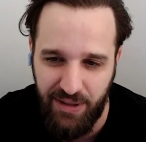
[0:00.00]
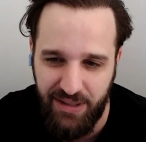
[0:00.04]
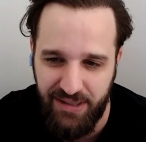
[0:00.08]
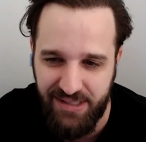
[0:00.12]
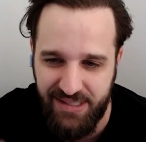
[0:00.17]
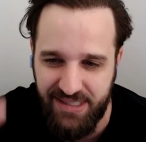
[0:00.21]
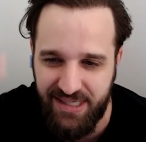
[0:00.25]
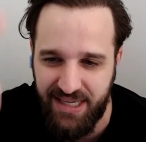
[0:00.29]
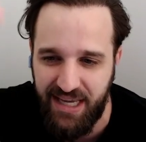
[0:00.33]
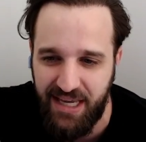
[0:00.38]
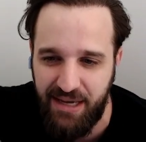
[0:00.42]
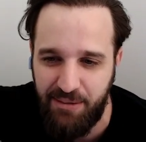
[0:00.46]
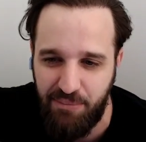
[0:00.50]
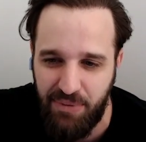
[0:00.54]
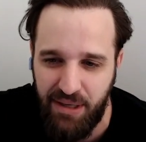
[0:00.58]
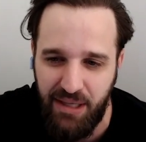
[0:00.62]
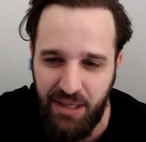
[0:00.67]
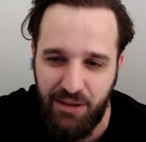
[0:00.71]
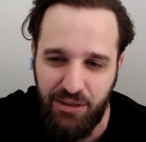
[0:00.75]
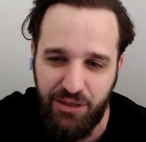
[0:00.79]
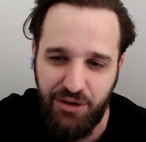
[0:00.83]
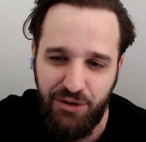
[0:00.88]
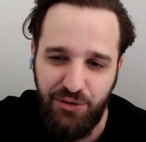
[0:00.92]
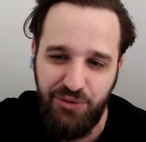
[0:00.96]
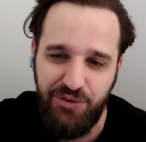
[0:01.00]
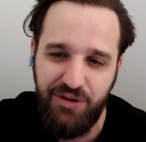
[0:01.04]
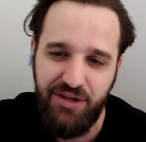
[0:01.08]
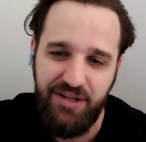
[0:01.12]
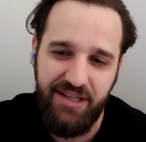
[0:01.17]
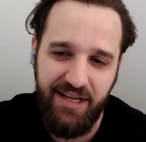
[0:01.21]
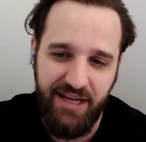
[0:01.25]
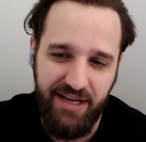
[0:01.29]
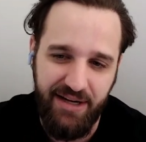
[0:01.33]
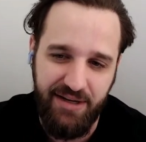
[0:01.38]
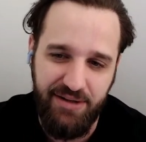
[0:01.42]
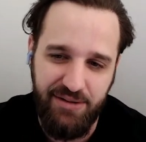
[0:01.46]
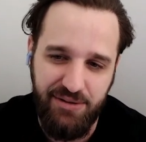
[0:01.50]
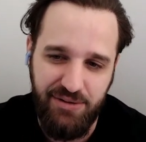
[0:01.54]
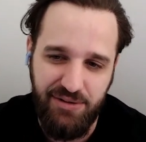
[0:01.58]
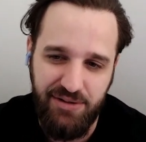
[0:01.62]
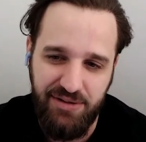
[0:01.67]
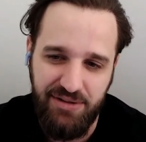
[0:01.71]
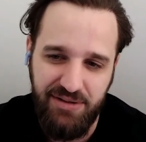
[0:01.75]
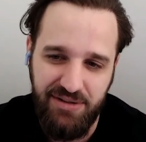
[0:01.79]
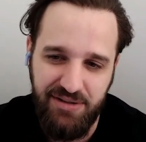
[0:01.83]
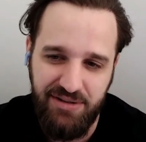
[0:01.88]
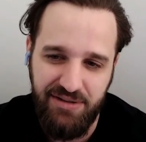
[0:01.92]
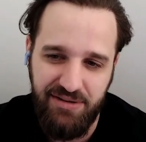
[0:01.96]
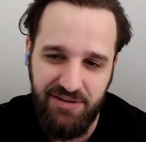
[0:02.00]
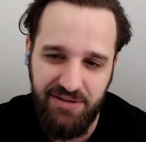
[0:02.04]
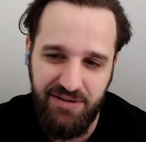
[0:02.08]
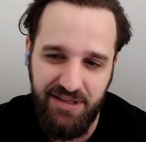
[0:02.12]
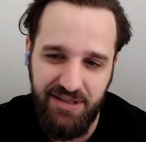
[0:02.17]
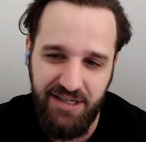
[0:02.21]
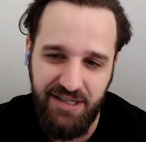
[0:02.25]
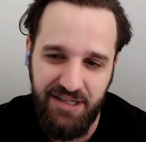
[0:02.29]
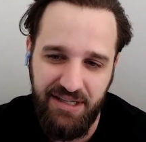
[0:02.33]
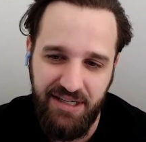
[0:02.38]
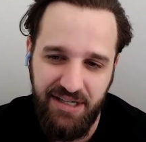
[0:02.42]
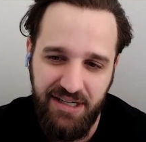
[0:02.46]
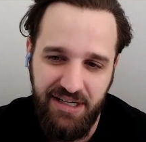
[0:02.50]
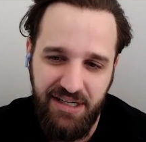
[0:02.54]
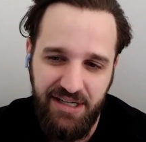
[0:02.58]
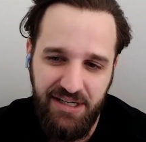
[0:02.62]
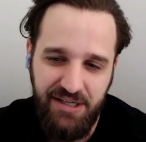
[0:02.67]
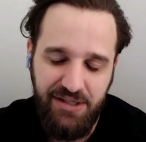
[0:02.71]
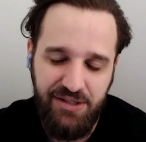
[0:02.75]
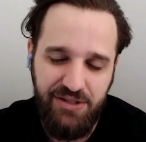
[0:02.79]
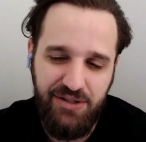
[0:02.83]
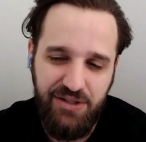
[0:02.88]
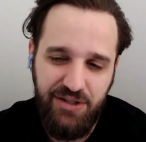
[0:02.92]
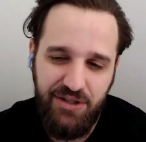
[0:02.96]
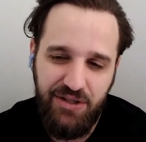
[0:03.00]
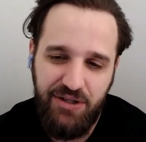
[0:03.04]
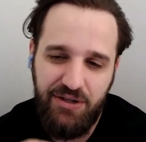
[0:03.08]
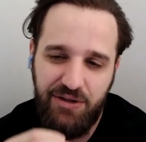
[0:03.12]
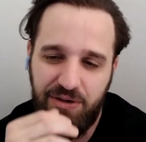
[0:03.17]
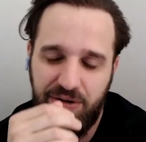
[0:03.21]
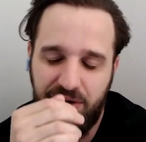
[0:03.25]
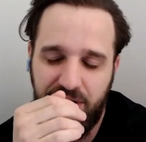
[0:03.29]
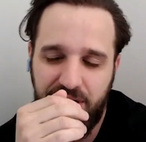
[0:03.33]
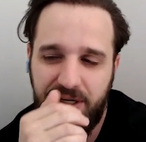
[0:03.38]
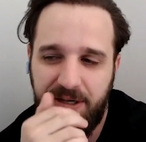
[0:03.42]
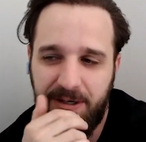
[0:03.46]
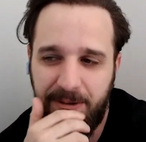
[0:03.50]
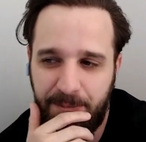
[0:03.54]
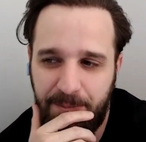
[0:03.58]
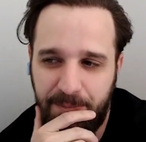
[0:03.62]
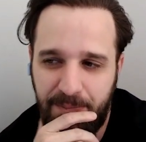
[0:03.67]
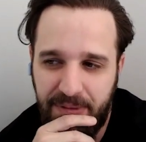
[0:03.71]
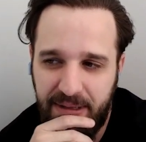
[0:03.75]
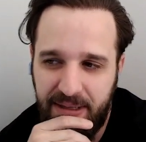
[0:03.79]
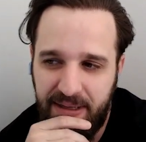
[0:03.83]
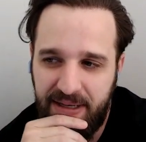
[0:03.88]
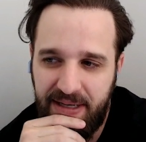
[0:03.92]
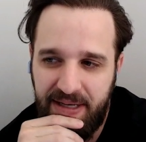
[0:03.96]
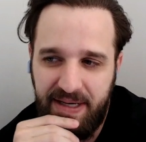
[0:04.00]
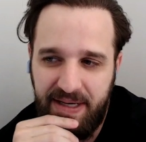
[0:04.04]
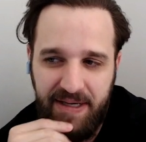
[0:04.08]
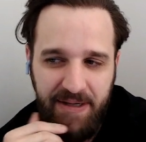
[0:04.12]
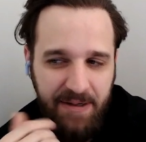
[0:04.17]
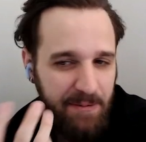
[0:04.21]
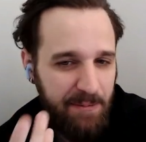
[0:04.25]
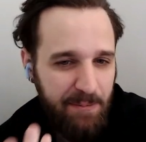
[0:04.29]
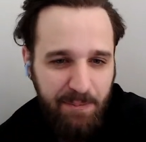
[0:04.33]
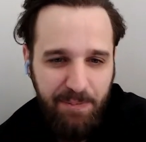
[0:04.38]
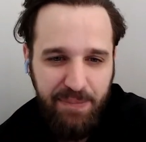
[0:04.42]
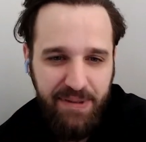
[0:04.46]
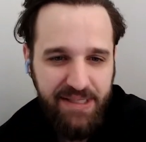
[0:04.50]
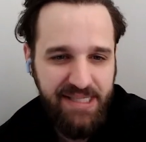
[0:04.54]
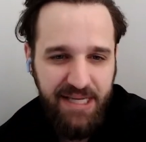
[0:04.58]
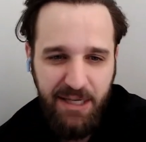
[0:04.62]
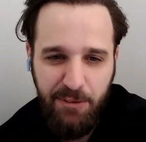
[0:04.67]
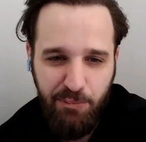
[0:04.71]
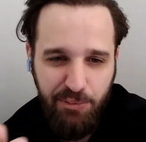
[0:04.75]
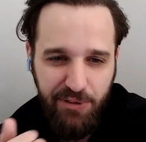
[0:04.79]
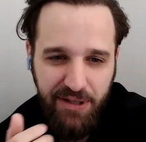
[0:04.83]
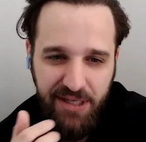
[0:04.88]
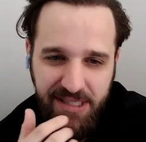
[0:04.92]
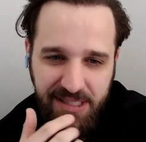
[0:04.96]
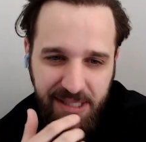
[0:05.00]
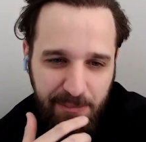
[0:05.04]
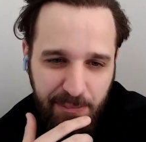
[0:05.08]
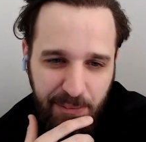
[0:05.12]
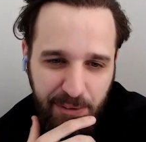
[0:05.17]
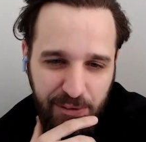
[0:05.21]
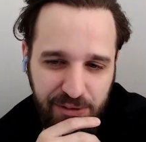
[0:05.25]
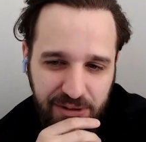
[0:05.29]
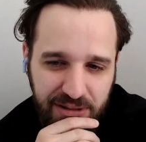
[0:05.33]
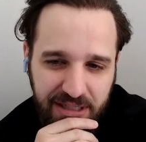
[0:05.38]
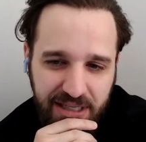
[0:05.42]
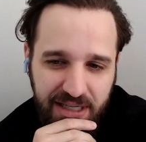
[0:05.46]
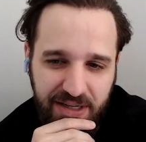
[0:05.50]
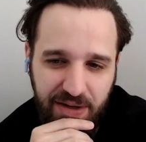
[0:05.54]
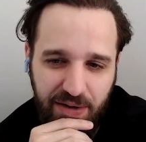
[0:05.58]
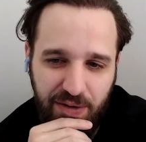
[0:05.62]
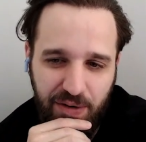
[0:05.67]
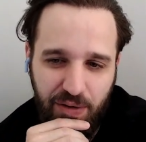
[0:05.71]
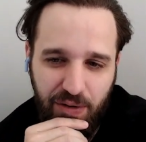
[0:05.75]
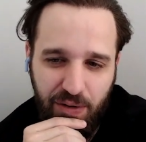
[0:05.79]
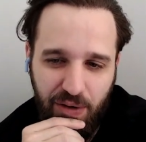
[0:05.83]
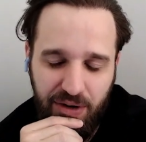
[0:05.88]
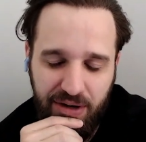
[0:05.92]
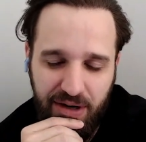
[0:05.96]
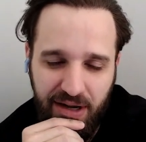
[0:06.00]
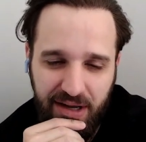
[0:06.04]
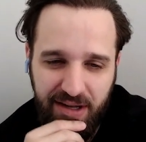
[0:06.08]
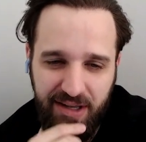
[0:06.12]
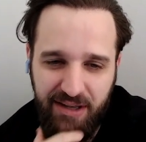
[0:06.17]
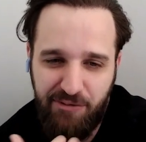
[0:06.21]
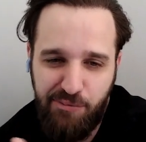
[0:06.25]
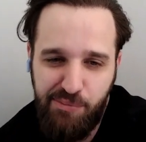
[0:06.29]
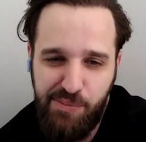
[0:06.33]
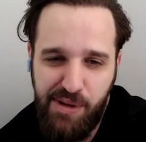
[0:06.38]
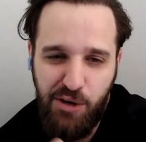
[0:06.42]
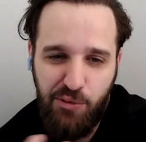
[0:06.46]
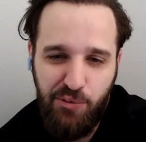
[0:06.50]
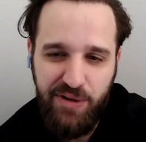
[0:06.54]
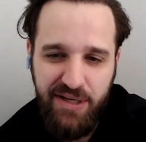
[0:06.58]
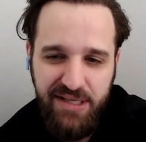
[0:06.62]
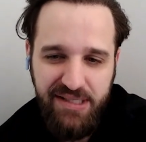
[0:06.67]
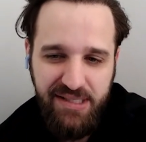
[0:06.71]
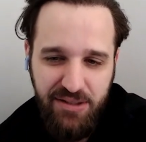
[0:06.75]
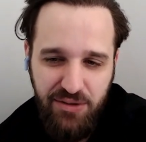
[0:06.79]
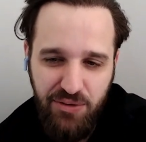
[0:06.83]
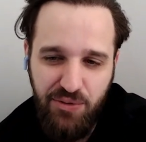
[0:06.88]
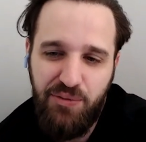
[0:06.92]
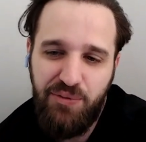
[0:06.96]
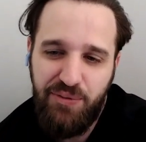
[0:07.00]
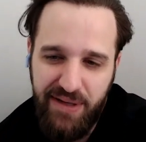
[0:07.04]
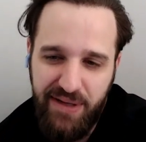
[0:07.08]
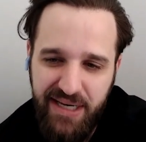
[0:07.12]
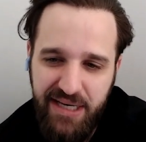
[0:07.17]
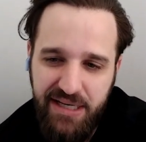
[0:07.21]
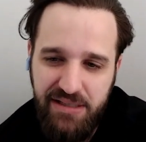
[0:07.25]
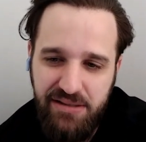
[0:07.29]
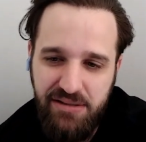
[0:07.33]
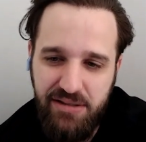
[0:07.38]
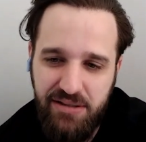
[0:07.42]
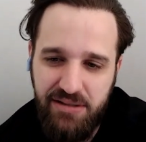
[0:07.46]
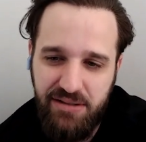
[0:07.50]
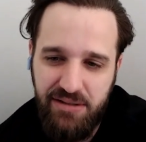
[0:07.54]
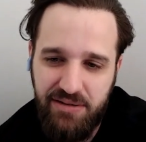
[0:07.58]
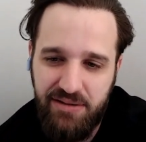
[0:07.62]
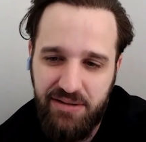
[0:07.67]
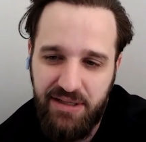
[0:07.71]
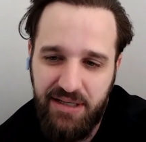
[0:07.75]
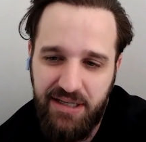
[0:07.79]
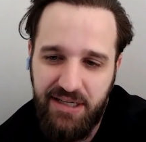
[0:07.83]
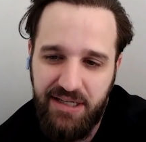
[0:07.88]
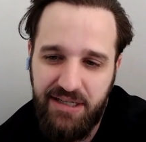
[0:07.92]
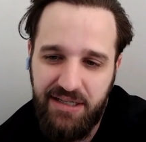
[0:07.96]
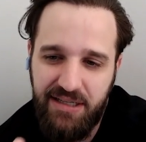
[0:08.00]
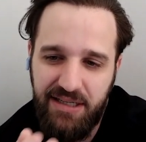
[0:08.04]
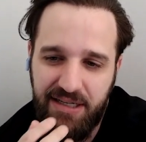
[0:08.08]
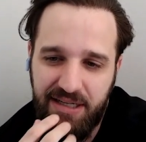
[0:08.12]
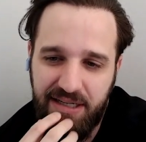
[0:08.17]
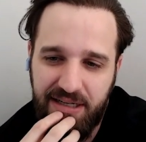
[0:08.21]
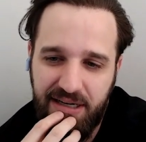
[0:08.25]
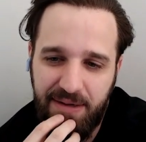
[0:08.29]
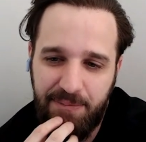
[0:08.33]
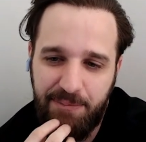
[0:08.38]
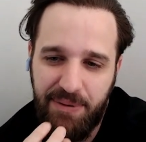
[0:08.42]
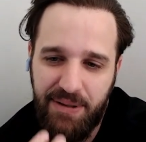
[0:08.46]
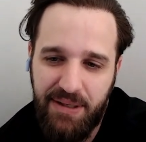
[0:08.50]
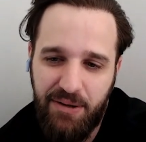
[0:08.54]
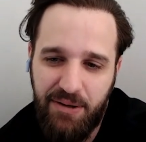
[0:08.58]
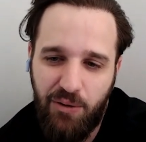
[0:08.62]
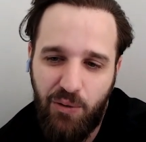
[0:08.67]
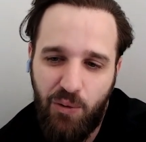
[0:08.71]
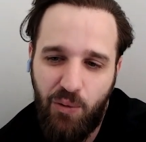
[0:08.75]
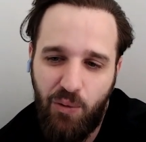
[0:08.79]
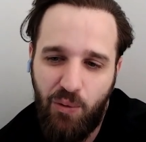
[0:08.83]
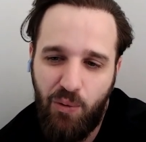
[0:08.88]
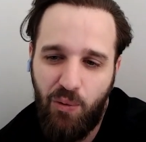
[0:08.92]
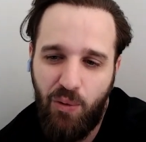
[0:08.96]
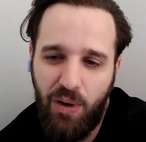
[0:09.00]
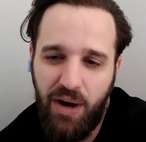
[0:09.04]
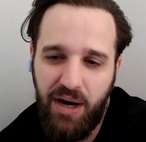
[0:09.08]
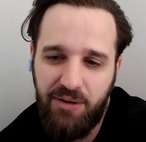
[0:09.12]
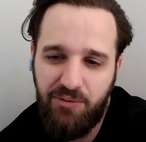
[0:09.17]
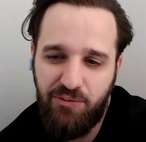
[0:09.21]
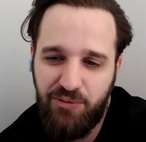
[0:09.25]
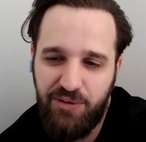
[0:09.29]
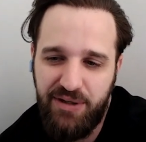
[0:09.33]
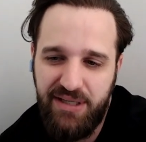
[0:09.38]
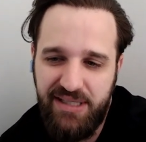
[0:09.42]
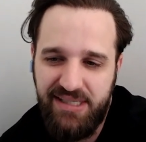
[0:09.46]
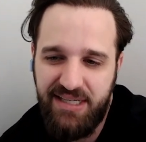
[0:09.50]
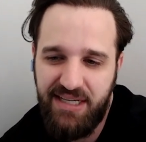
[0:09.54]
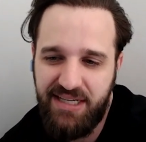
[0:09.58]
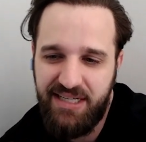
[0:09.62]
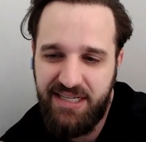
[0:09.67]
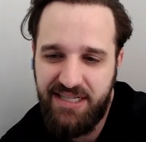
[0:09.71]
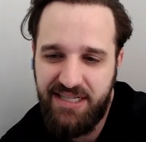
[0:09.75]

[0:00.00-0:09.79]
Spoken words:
skimming through the text? Right. So basic principles, give me a reason to read, right? But what reason